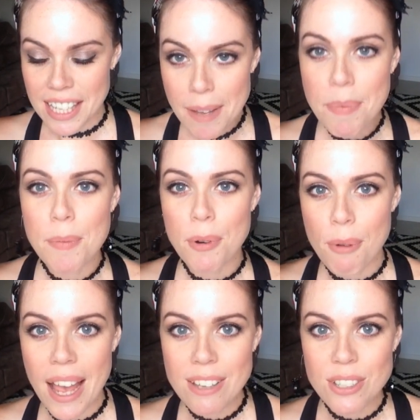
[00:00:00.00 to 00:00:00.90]
Keep them
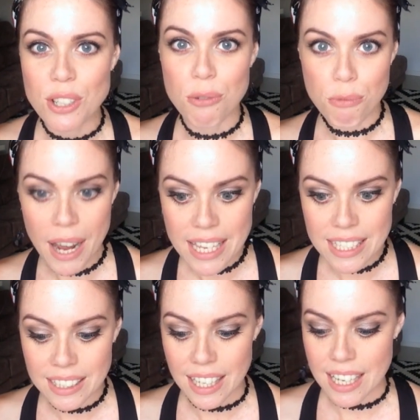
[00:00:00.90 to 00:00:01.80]
around you
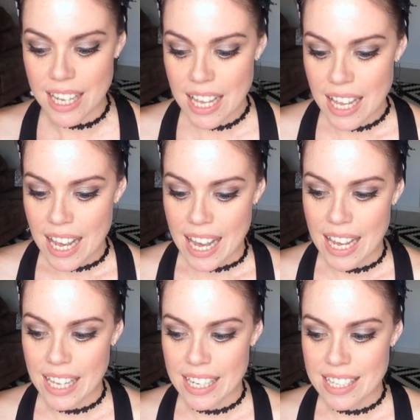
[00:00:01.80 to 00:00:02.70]
regularly.
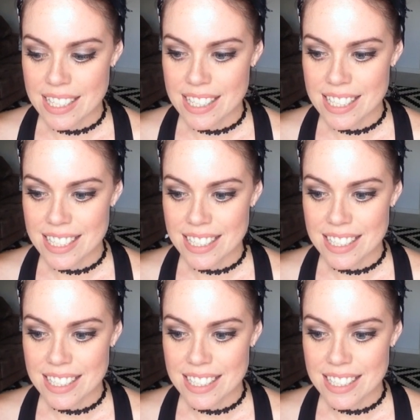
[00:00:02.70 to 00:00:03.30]
And